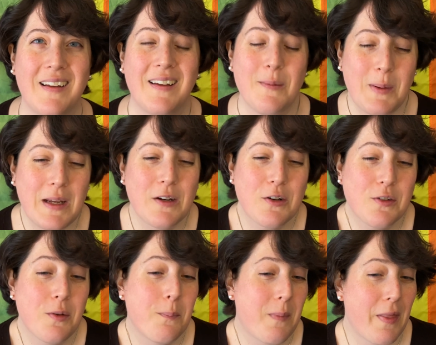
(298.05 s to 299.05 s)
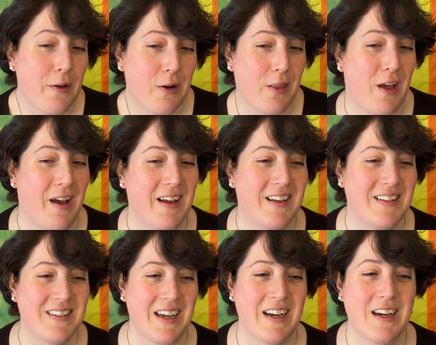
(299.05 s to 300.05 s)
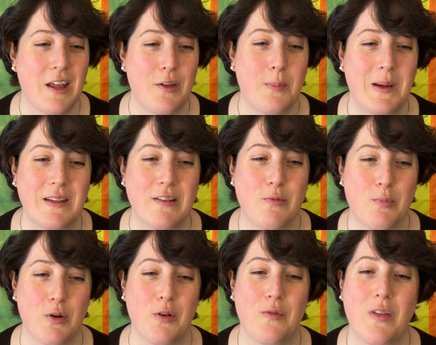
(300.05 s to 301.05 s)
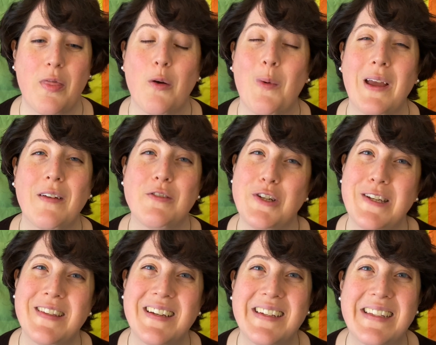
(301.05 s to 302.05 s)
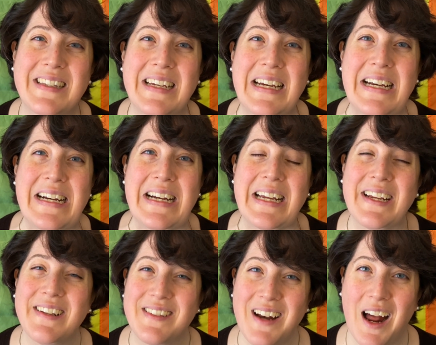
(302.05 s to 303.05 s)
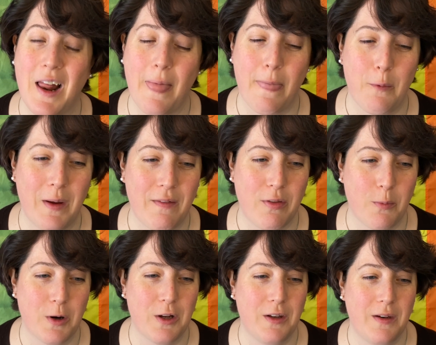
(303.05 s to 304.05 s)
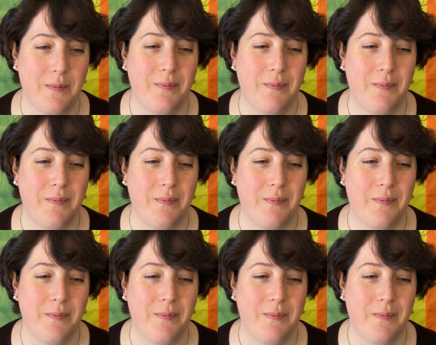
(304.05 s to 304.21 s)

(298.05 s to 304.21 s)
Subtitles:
Peter's mother-in-law is yet another piece of proof that the way of Jesus is not the way of the world.